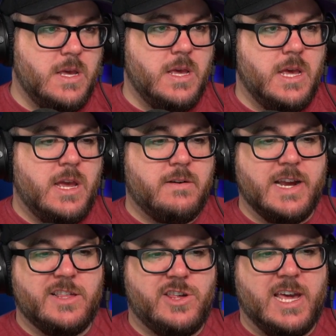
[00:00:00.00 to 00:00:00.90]
All
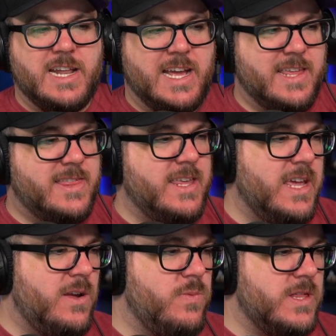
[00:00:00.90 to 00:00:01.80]
right, chat. I
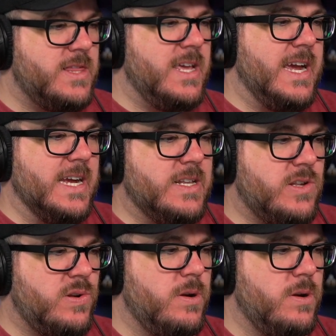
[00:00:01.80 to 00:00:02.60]
think with that,